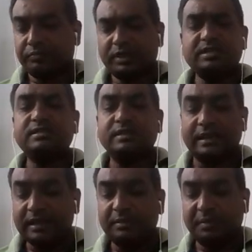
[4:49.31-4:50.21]
This is
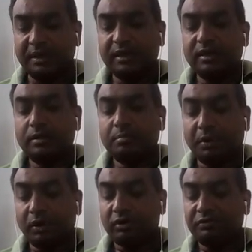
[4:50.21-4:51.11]
nothing but
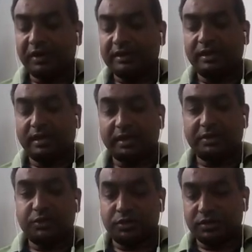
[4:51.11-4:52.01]
power factor
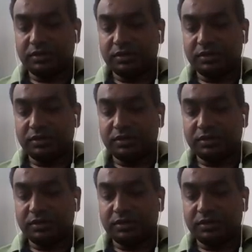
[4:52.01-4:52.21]
correction.